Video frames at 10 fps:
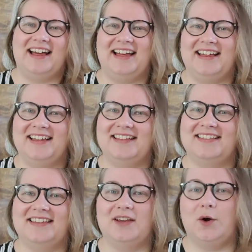
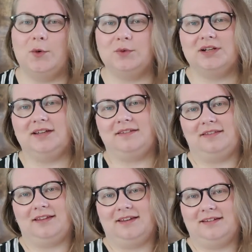And the only
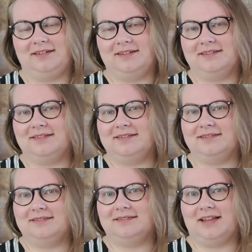thing
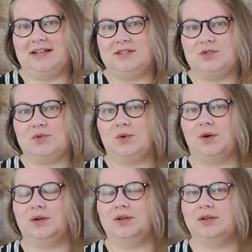that took